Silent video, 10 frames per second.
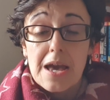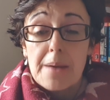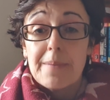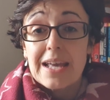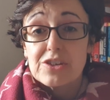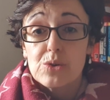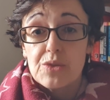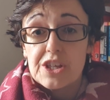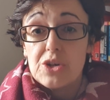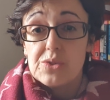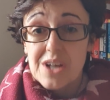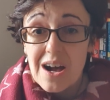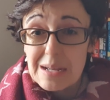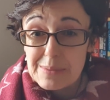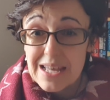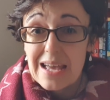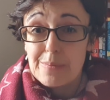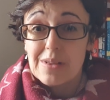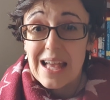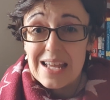Make sure that you
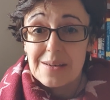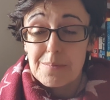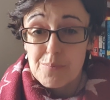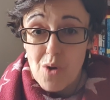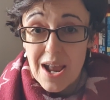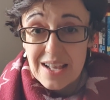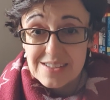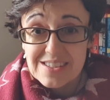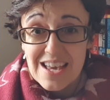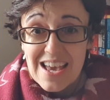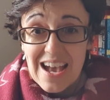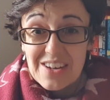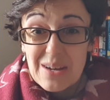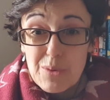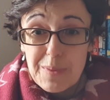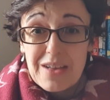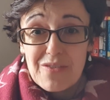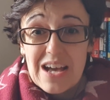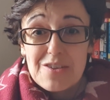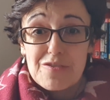timetable in breaks. And I'm a big
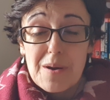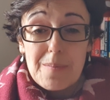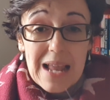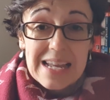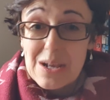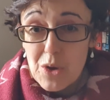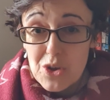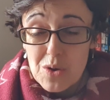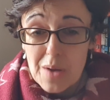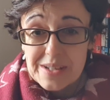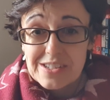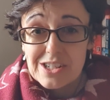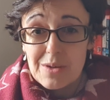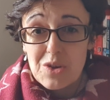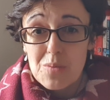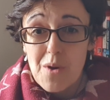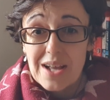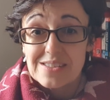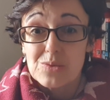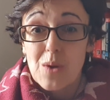fan of planning what you're going to do in your
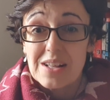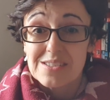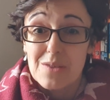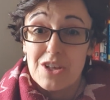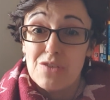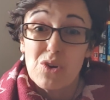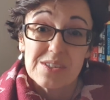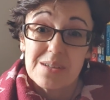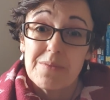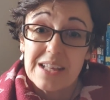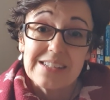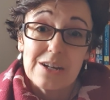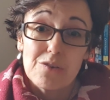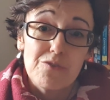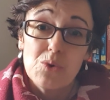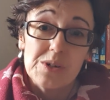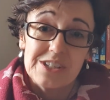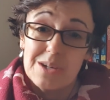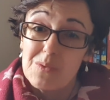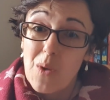breaks as well, so that you've got something to look forward
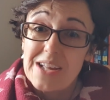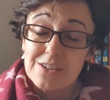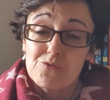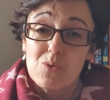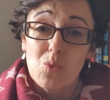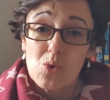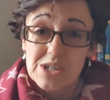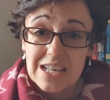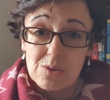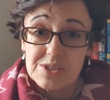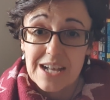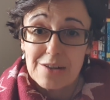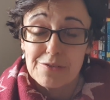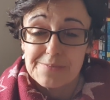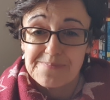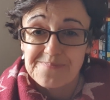to and ways of rewarding yourself.